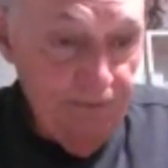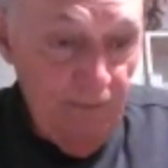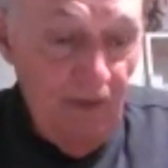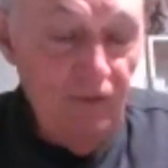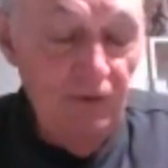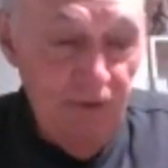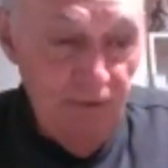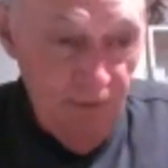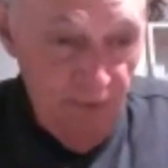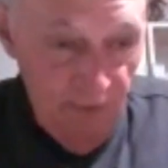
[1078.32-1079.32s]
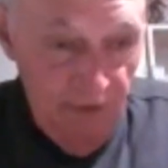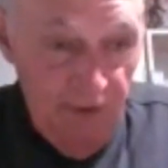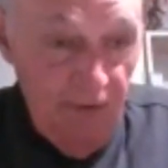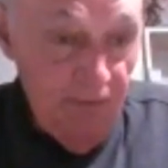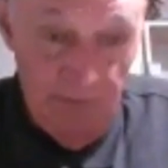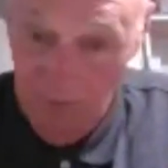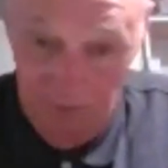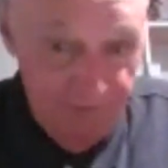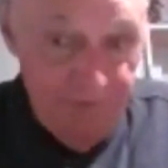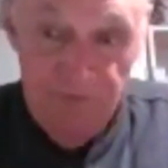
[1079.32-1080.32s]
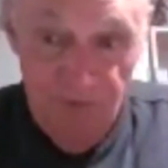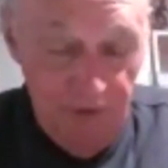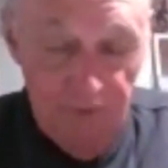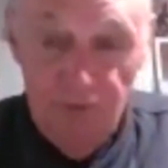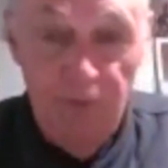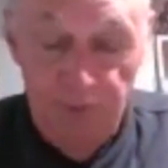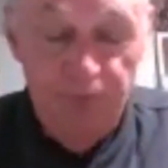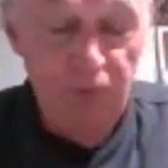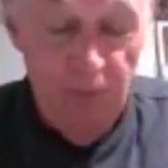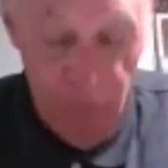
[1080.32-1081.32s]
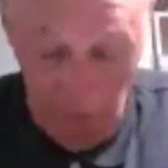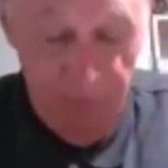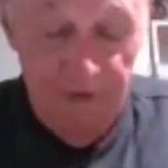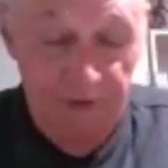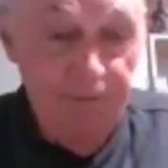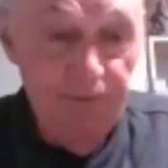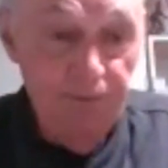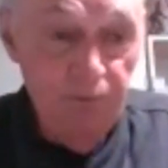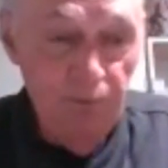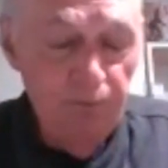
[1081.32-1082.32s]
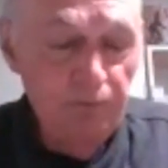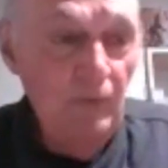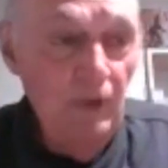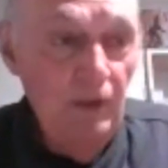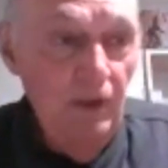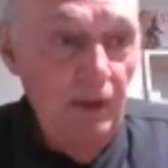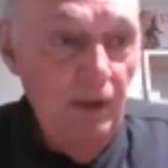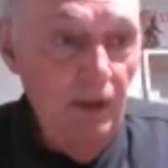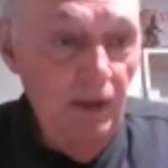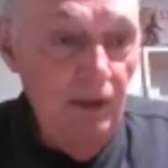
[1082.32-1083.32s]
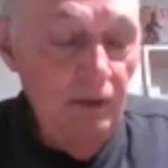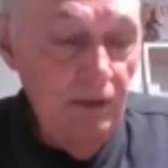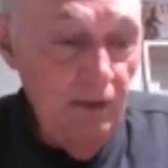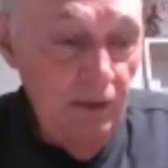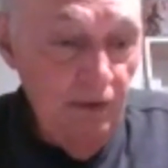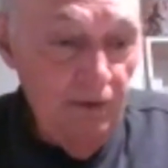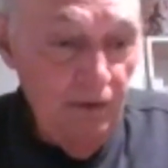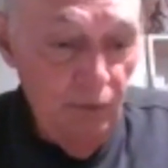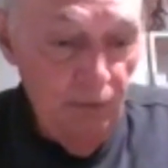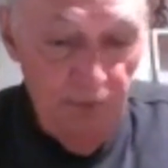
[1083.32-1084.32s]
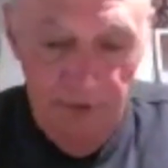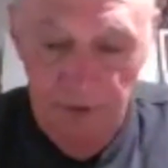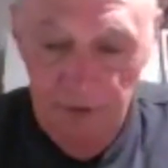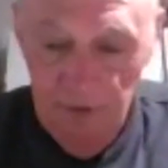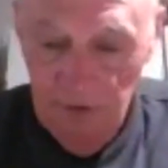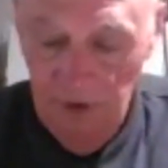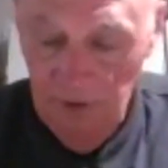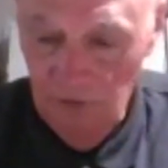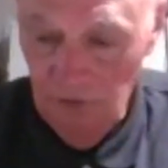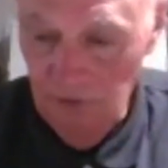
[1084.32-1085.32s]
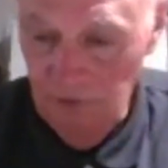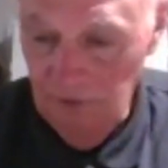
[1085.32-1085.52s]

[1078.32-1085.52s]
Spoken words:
actually, Nicky left rather abruptly. They were playing a concert